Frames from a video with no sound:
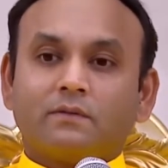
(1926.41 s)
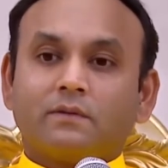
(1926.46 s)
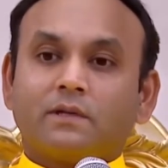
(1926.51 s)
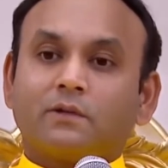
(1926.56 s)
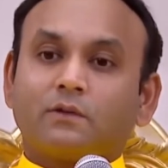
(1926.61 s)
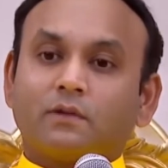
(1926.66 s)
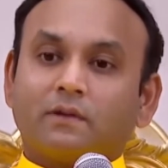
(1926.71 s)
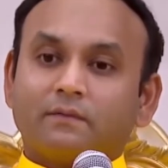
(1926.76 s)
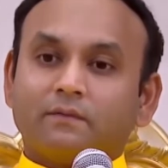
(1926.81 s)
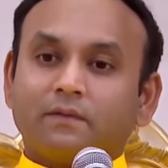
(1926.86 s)
He
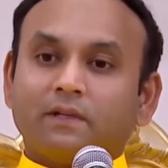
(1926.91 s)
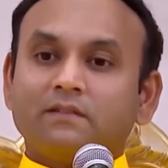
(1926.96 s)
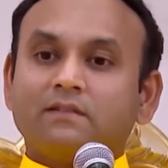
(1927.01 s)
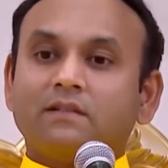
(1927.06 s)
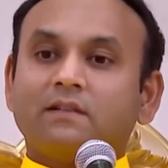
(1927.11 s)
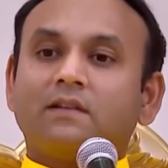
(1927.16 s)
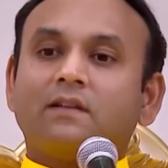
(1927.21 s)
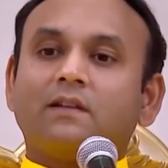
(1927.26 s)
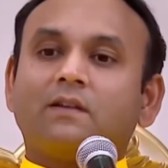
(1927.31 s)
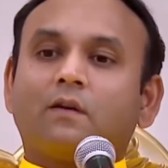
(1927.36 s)
went to every
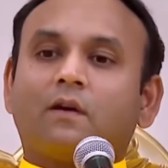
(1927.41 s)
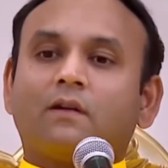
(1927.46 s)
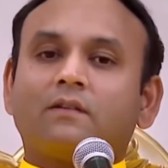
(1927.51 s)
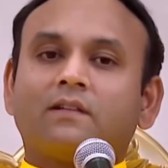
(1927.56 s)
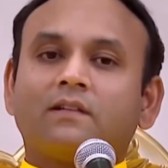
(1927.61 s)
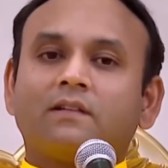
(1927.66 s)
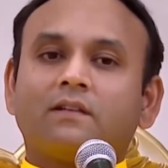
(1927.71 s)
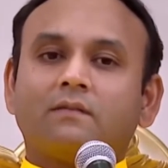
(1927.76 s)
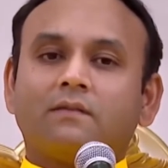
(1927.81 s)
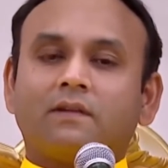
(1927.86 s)
single
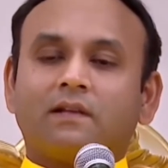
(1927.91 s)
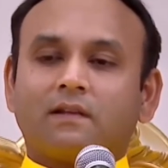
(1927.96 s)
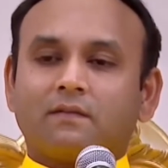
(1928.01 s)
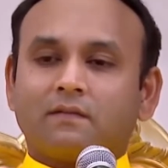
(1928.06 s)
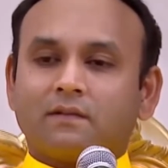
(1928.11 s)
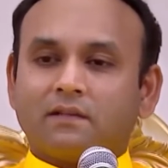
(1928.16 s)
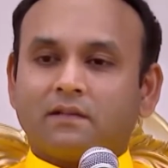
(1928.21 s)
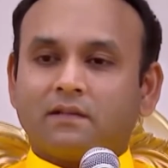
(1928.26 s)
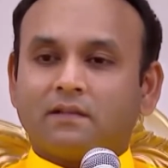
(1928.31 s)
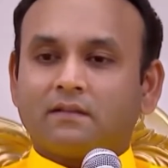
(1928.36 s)
continent
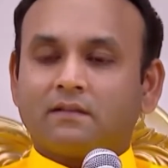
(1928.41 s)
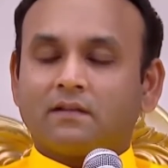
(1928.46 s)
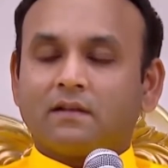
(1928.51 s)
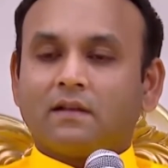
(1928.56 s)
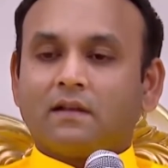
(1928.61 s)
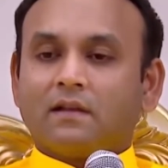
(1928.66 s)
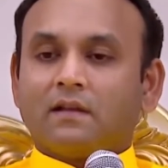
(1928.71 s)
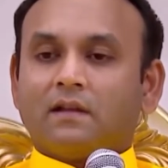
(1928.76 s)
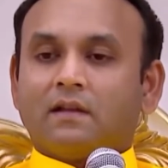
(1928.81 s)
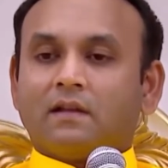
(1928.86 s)
wherever there
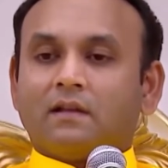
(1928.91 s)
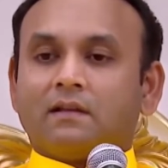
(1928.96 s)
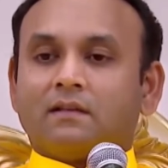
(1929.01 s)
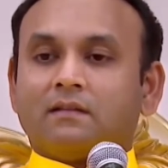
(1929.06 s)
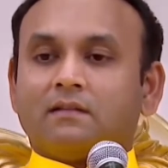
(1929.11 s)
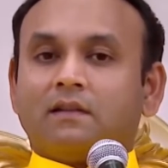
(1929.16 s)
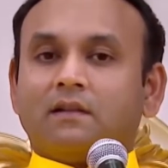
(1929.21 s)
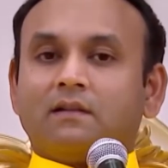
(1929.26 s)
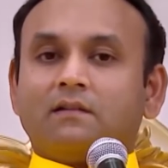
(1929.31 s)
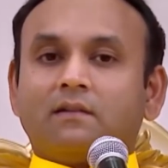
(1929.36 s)

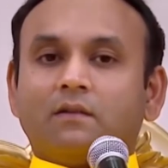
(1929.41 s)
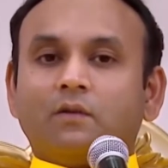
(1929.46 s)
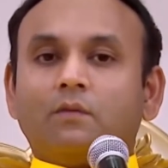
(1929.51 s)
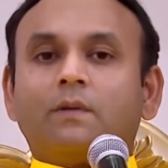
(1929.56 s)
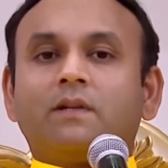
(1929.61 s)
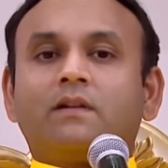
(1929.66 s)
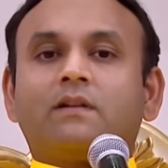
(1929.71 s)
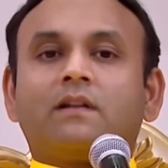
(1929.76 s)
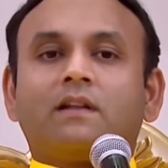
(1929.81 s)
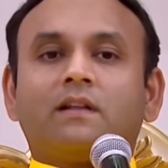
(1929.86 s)
is a
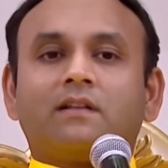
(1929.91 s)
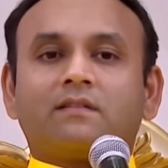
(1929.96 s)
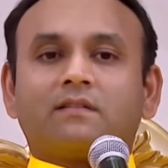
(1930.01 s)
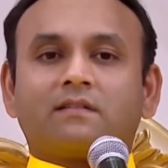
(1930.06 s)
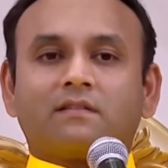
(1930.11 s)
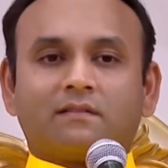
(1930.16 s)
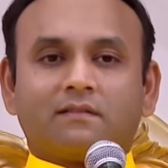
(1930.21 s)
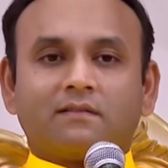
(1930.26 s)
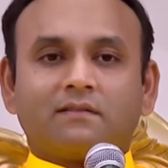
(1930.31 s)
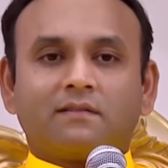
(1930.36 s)
human
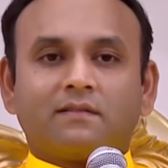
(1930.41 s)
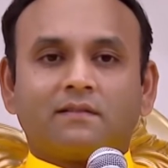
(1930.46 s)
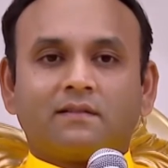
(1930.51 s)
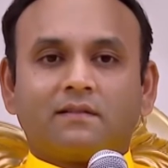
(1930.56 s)
race.